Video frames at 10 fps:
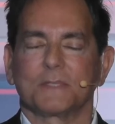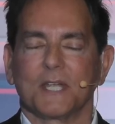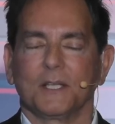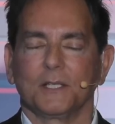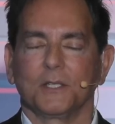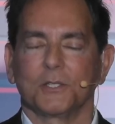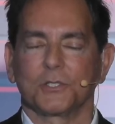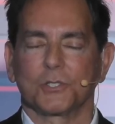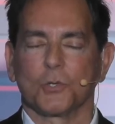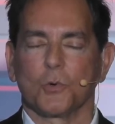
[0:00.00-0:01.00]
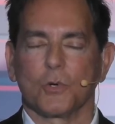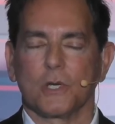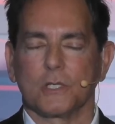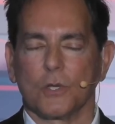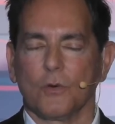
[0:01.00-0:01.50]
telling the
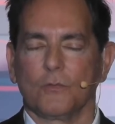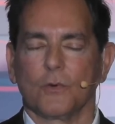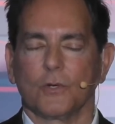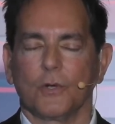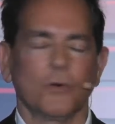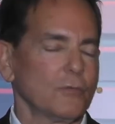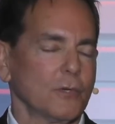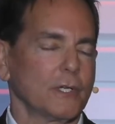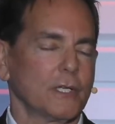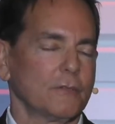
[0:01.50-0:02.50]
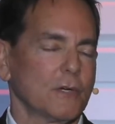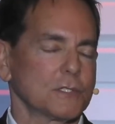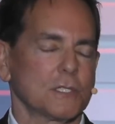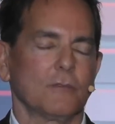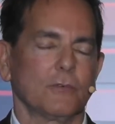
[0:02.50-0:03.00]
stories over and over again of our
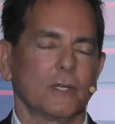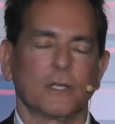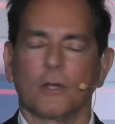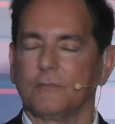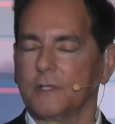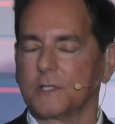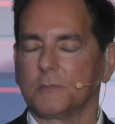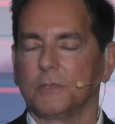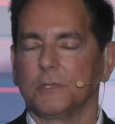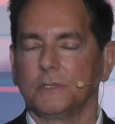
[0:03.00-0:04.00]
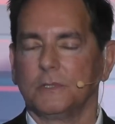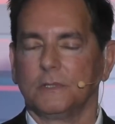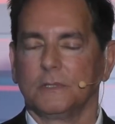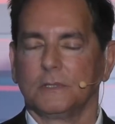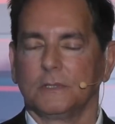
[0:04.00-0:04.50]
suffering and our victimhood.
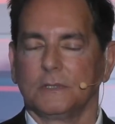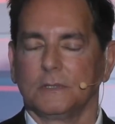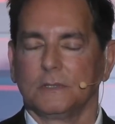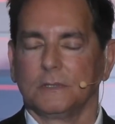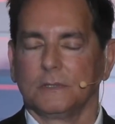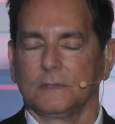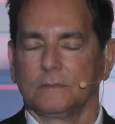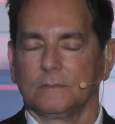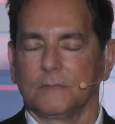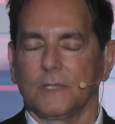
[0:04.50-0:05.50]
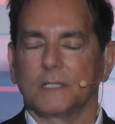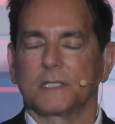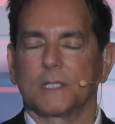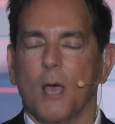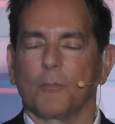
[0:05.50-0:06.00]
Let's
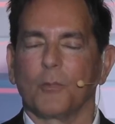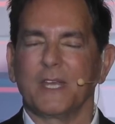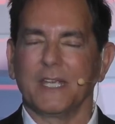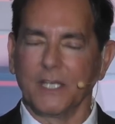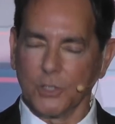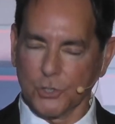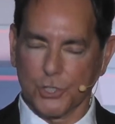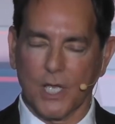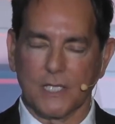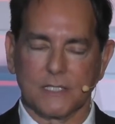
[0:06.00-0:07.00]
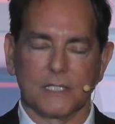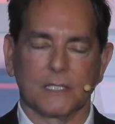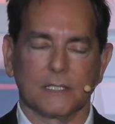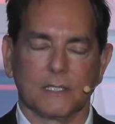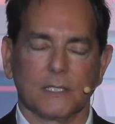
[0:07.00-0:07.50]
stop
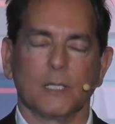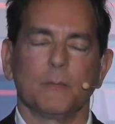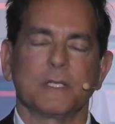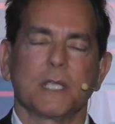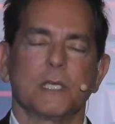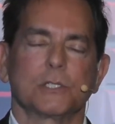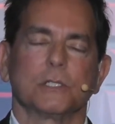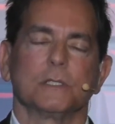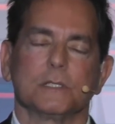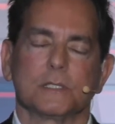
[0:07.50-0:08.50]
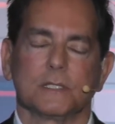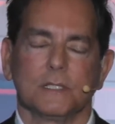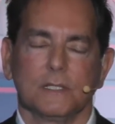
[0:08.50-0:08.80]
re-energizing the limitations